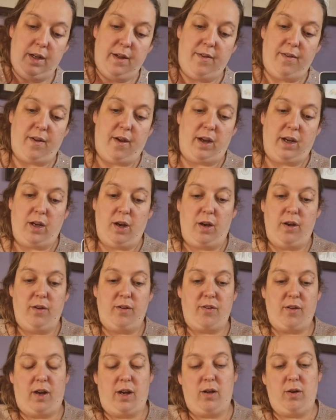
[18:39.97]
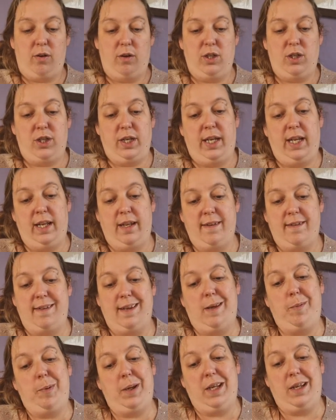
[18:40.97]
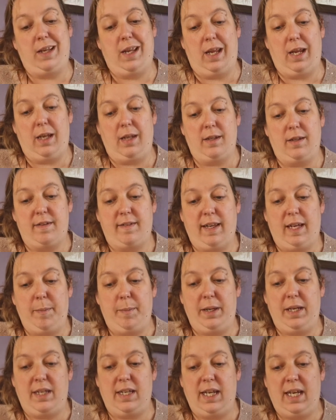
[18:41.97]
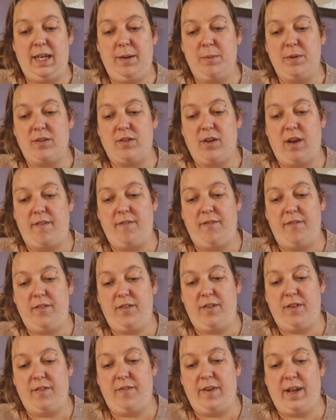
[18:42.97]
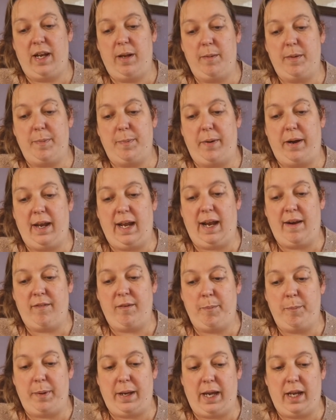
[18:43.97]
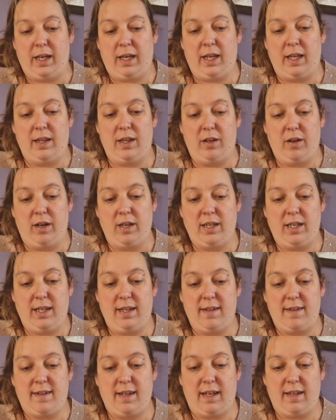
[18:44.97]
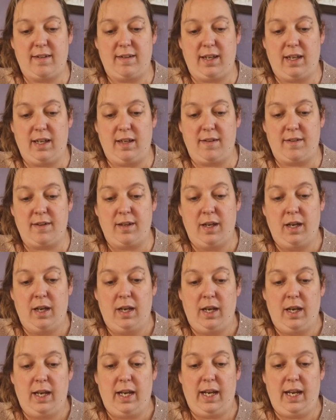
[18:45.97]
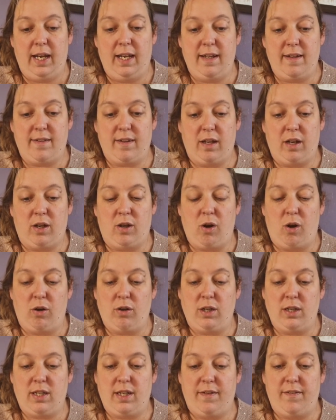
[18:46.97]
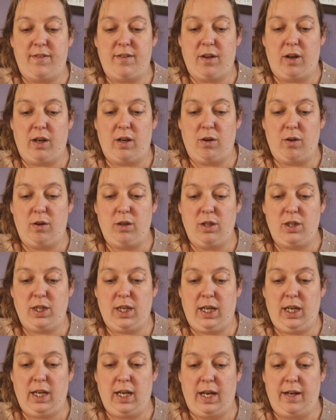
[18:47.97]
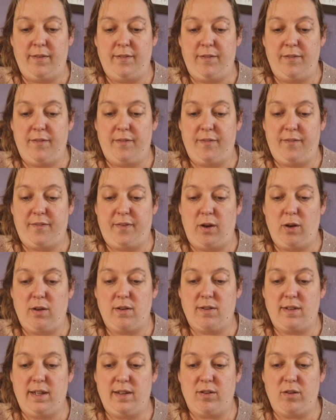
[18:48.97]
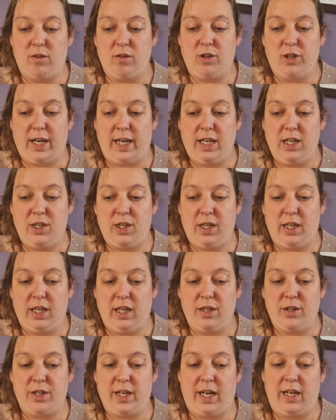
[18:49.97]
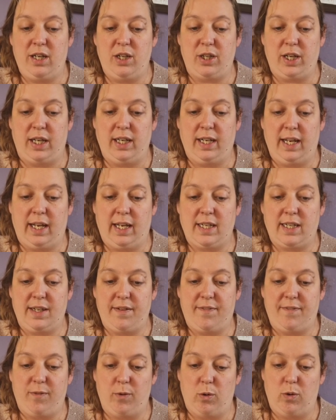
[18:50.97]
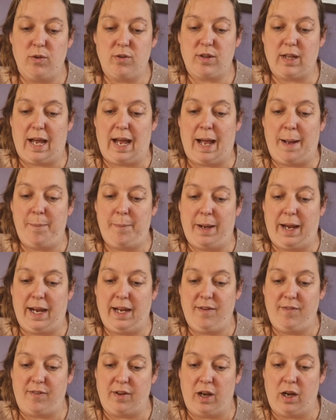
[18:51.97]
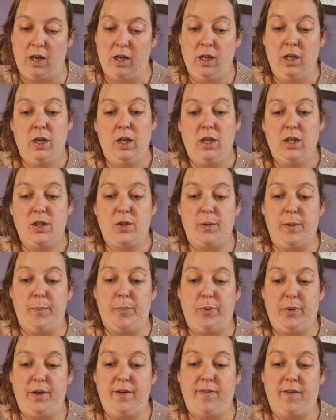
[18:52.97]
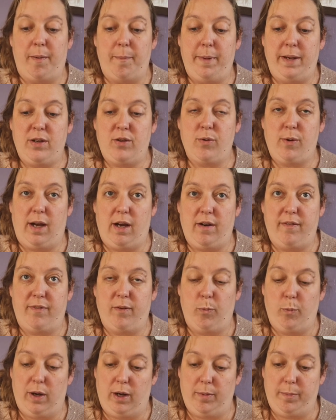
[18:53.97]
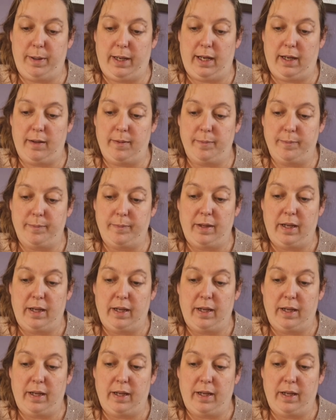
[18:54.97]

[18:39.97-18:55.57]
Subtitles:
Psychology and CBT. CBT was developed by Aaron Beck in the 1960s. It is a cognitive psychology and focuses on changing and challenging negative thoughts and behaviour to improve our mental health and well-being.